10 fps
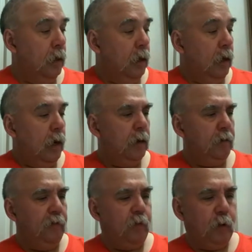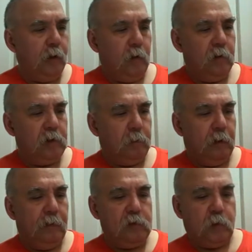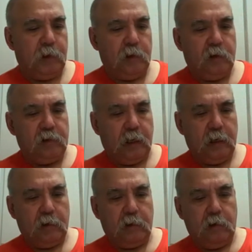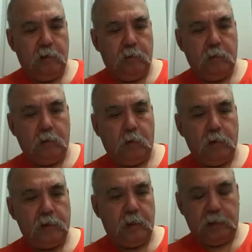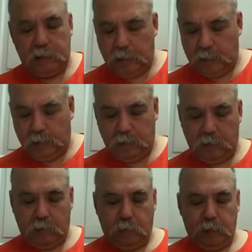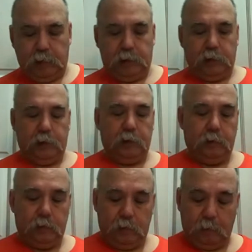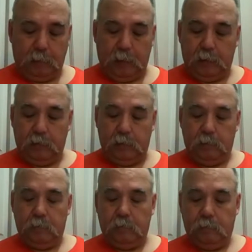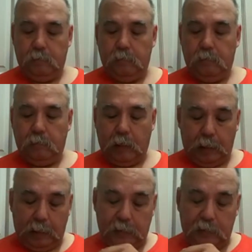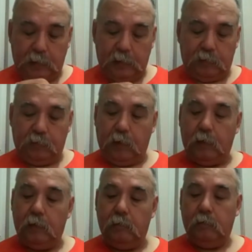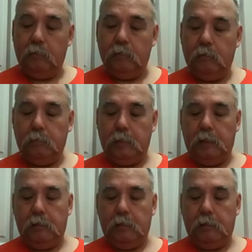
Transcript: 140 dollars, I believe, is what they're saying on the new Coruscant set, which, I mean, I guess that's fine. I mean,